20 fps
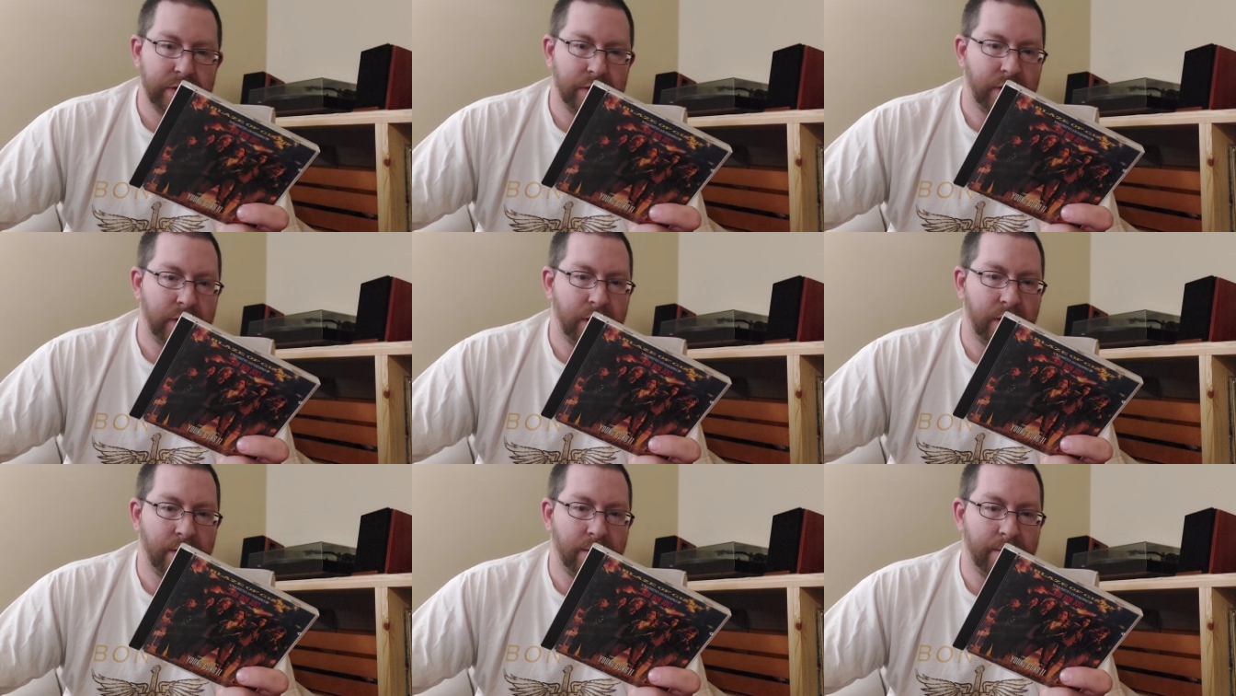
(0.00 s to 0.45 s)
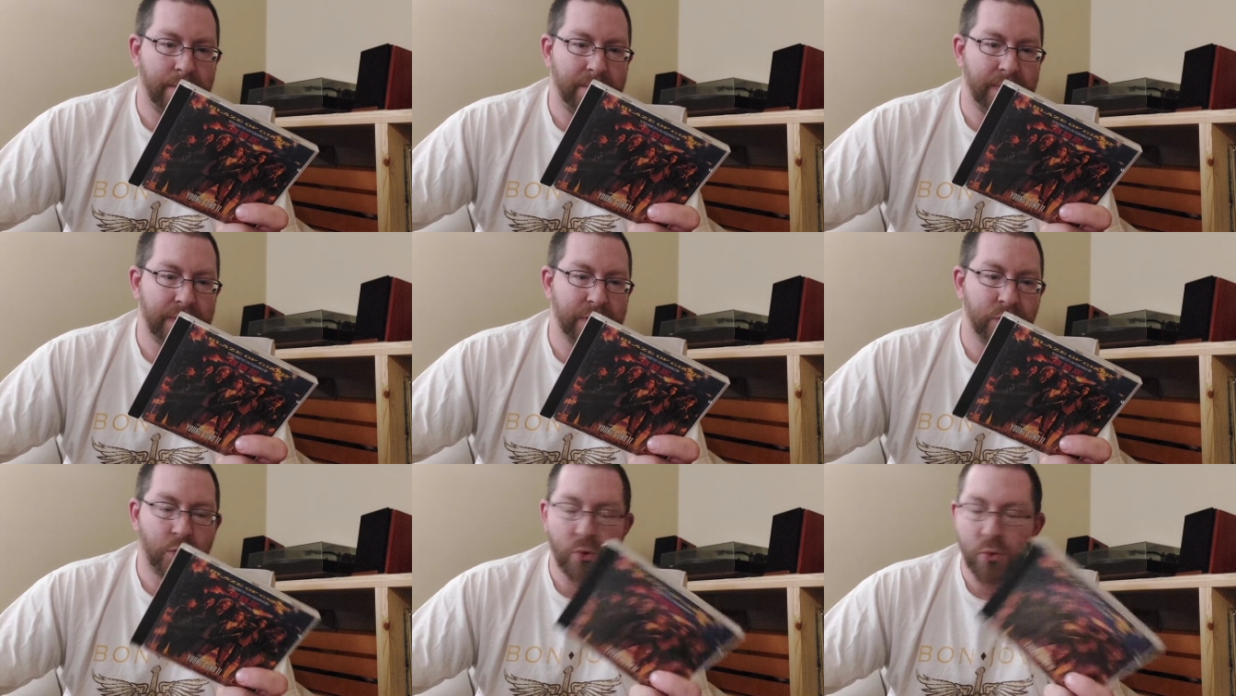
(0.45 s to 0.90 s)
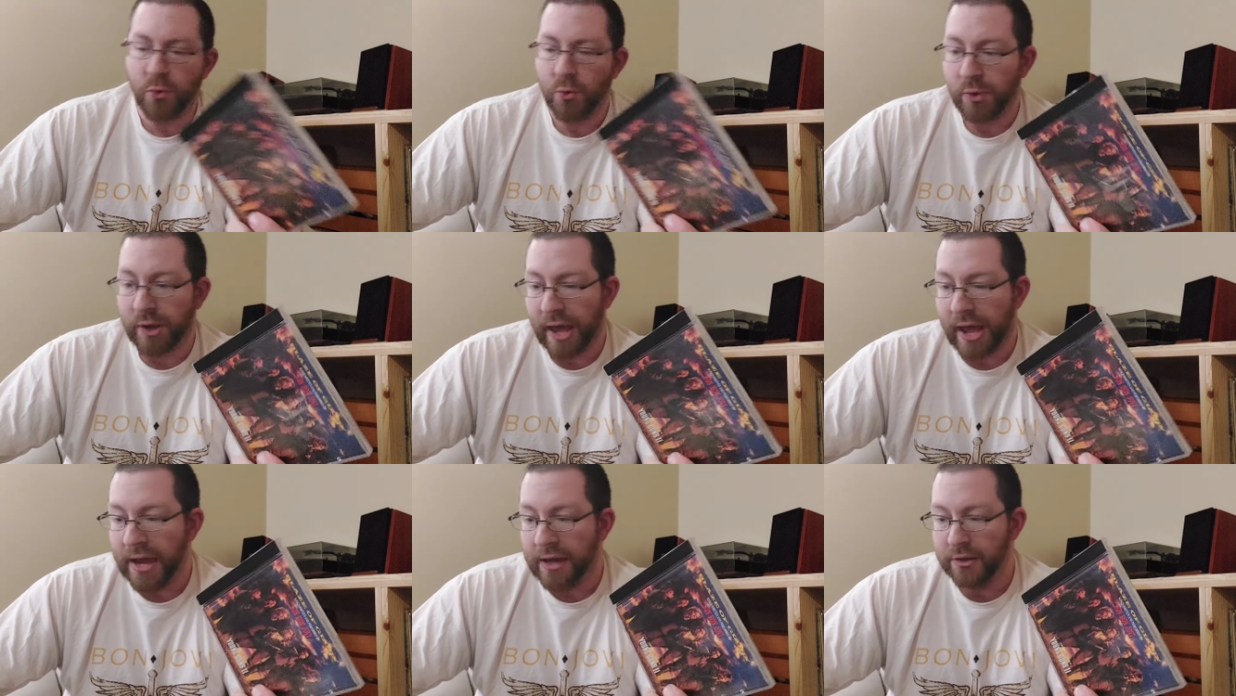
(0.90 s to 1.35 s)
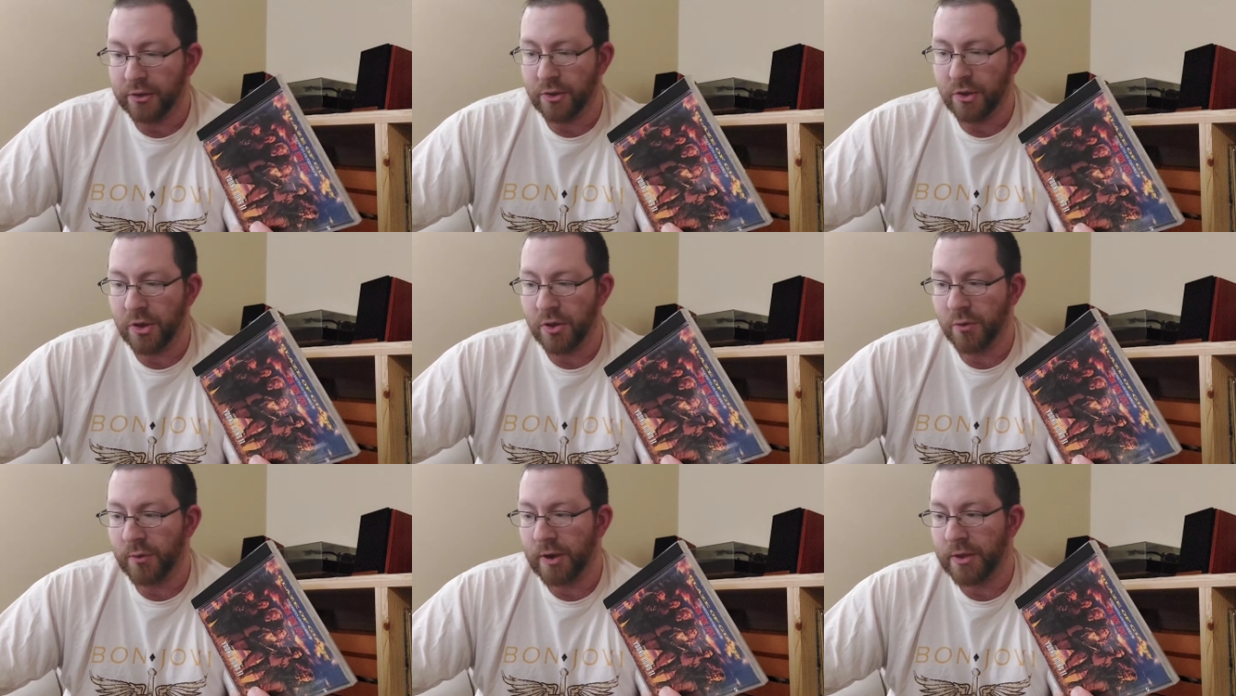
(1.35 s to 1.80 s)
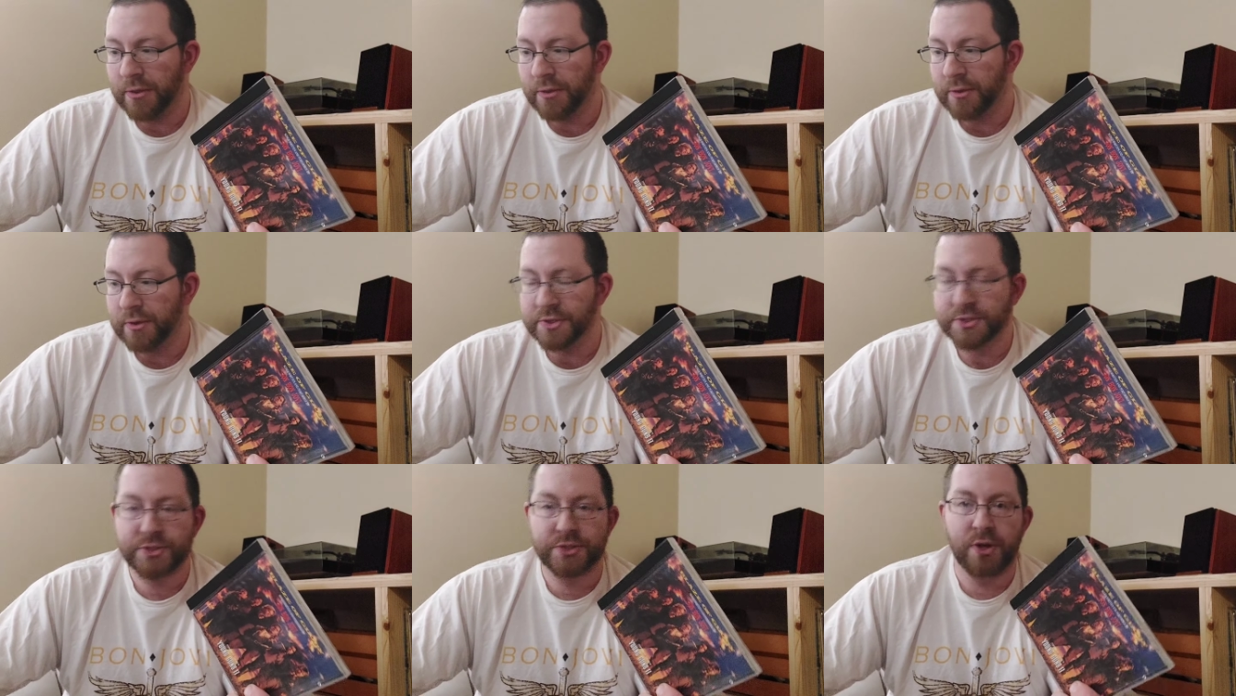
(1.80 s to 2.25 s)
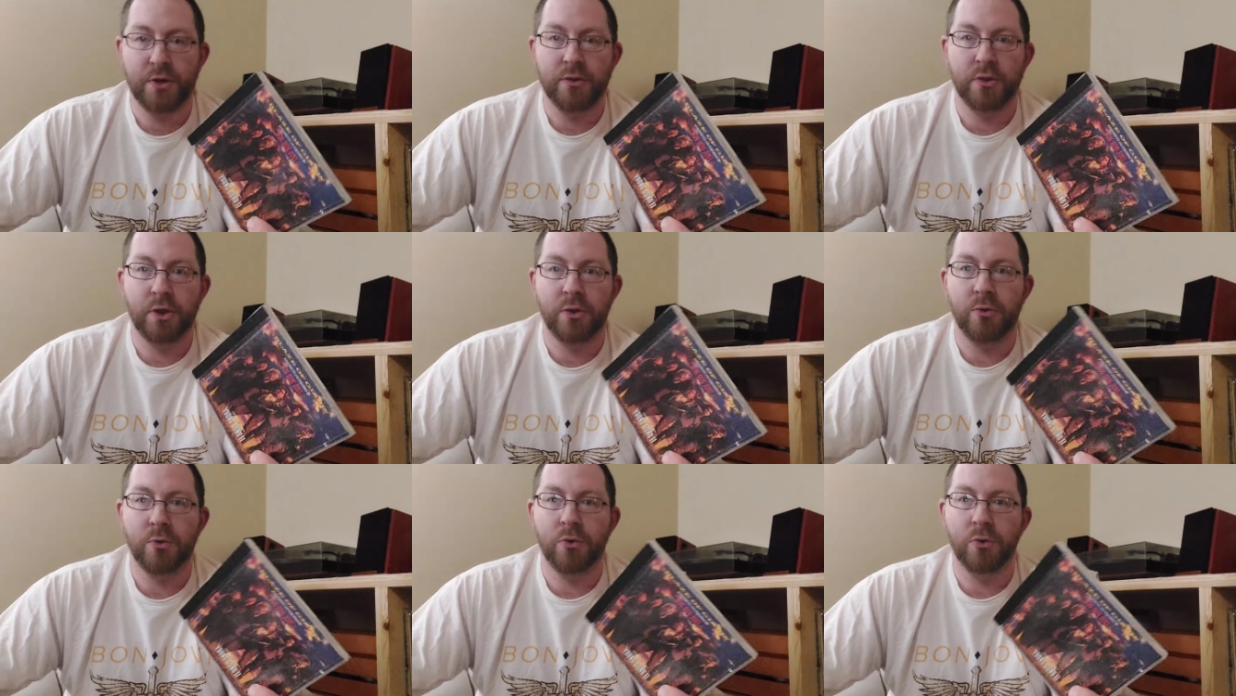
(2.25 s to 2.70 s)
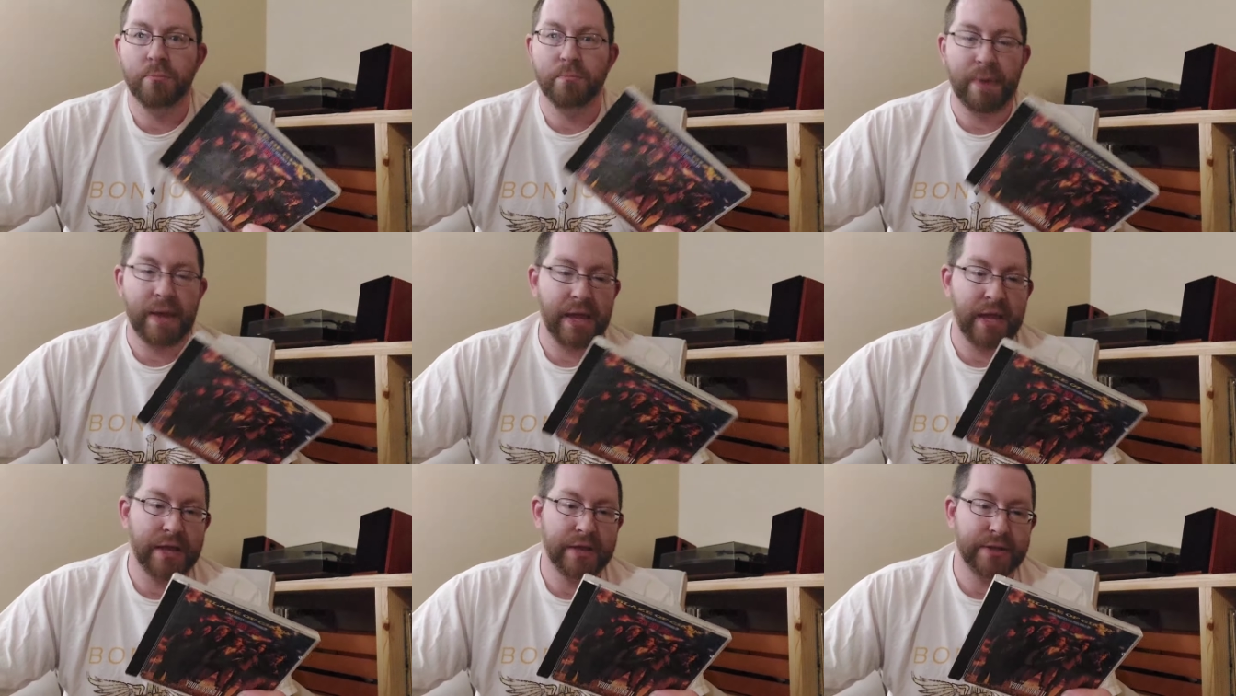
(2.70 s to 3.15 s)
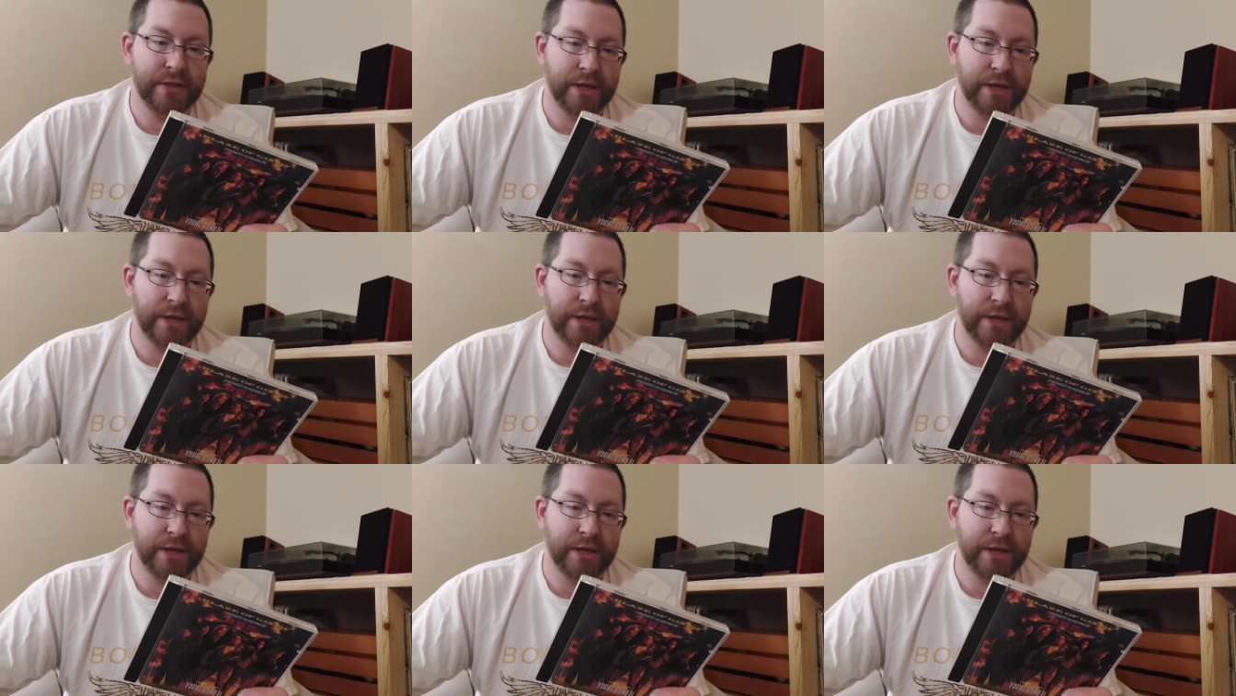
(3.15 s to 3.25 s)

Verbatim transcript: um, in the whole catalog, whether it's solo or band.